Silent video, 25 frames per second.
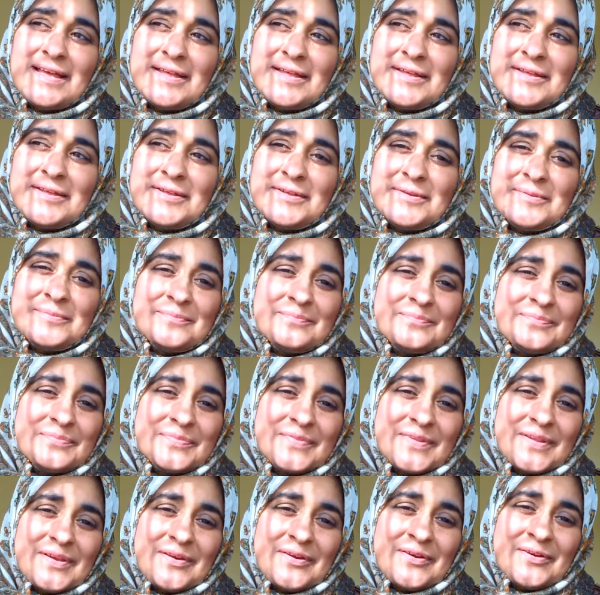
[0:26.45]
I
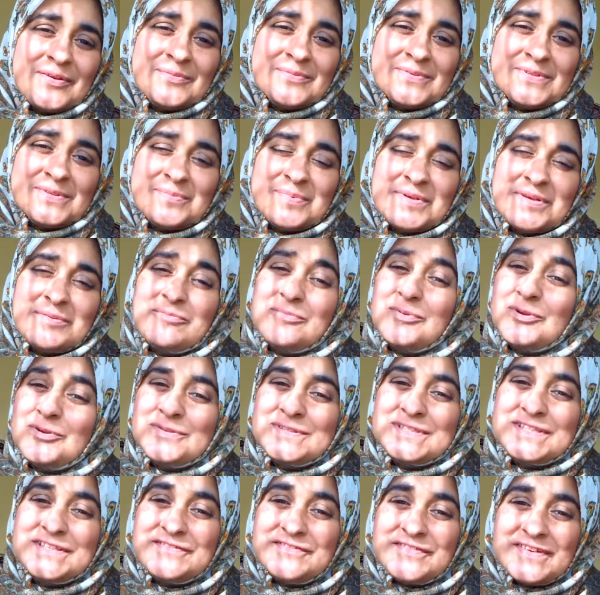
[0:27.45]
was a big
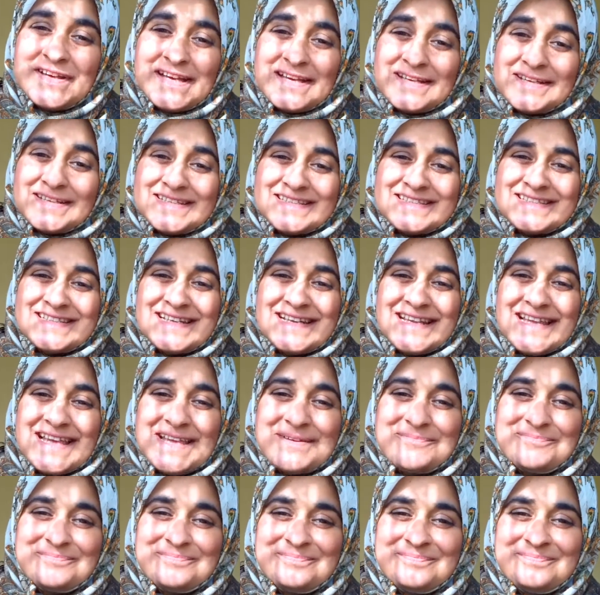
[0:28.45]
Blondie fan, I still
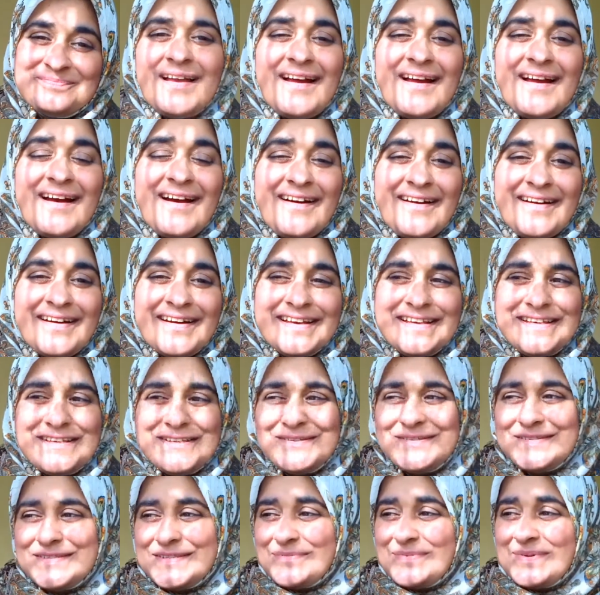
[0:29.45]
am. I
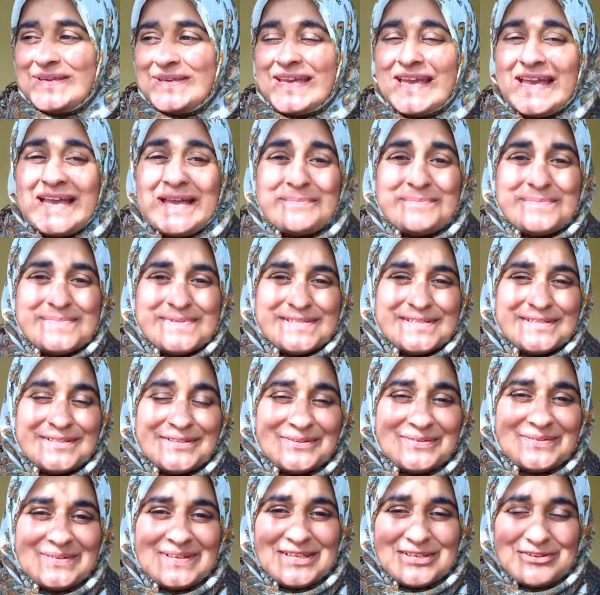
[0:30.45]
used to be
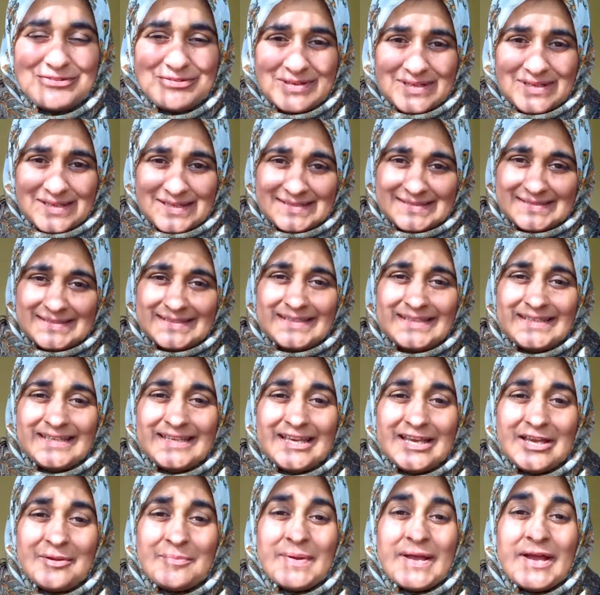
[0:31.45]
absolutely
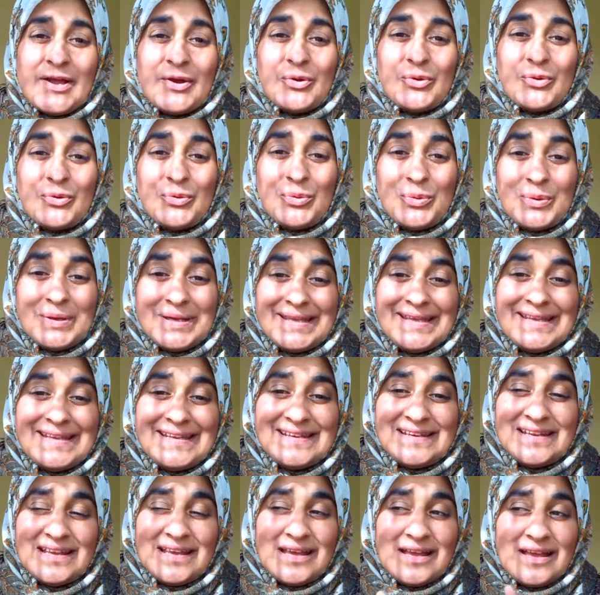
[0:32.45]
crazy about
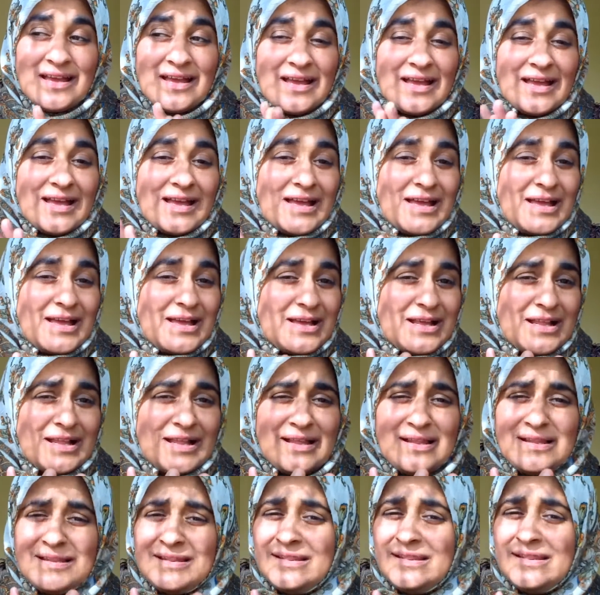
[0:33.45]
Queen,
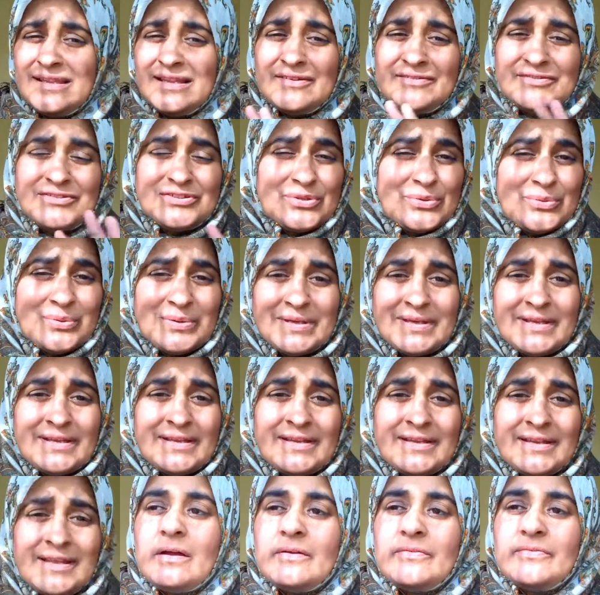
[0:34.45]
loved
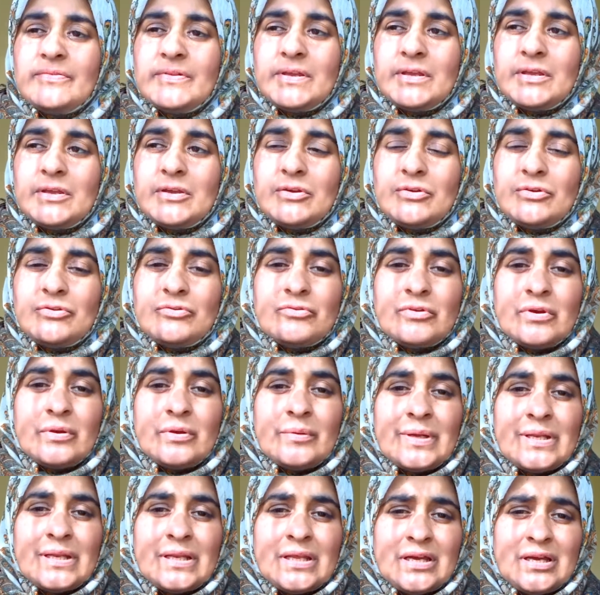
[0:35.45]
Queen. I think
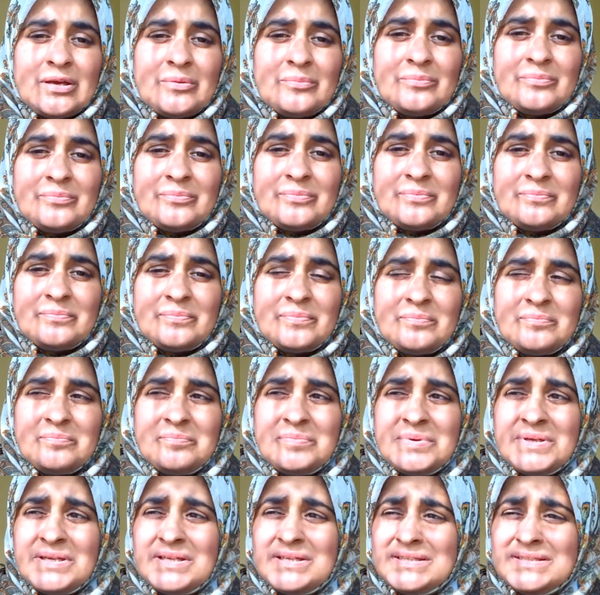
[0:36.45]
growing up,
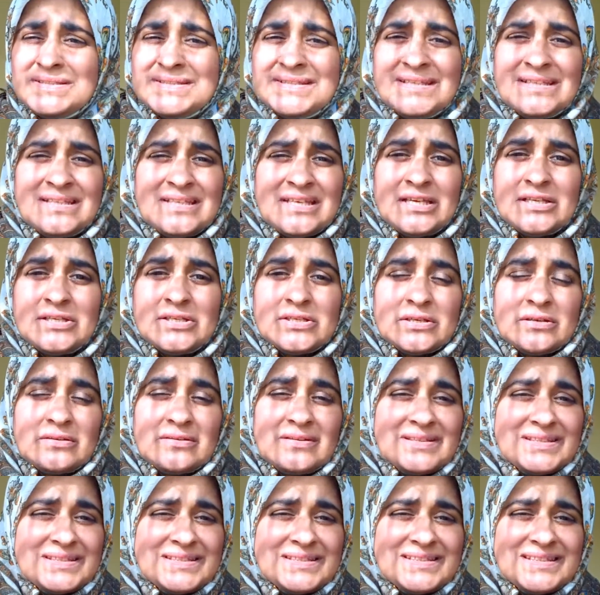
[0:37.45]
being a teenager,
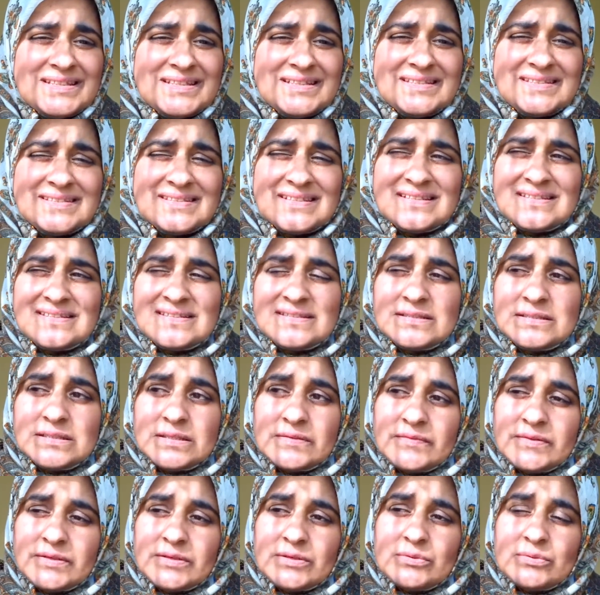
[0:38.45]
it's a
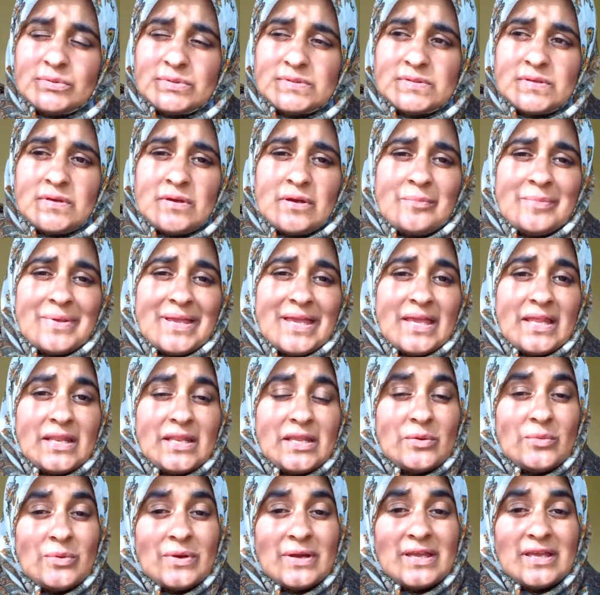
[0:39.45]
difficult time
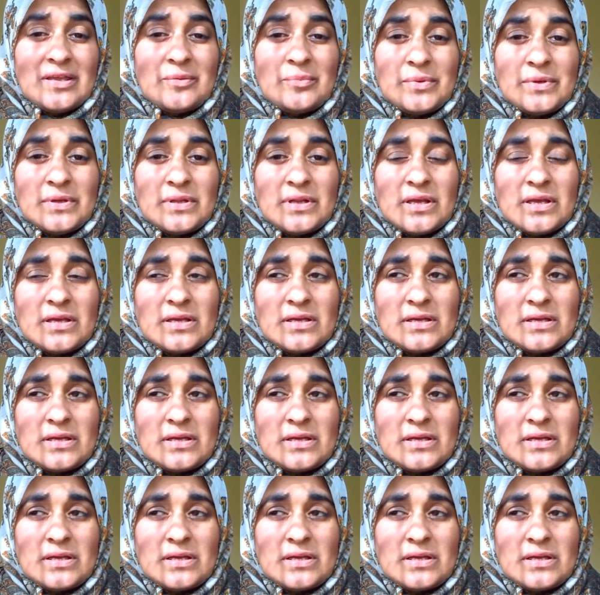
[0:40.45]
anyway, but